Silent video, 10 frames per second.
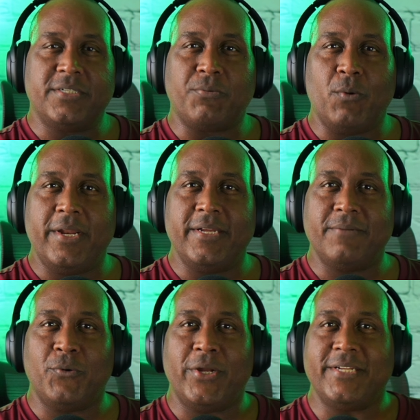what
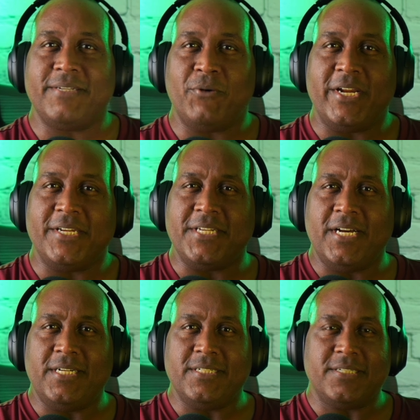it what it what it
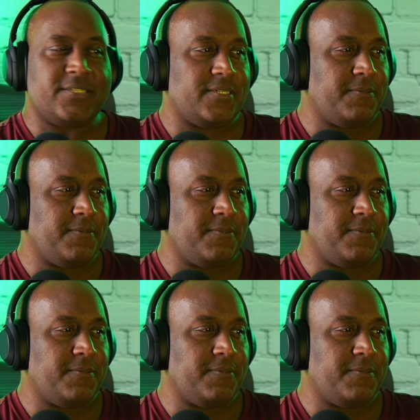does.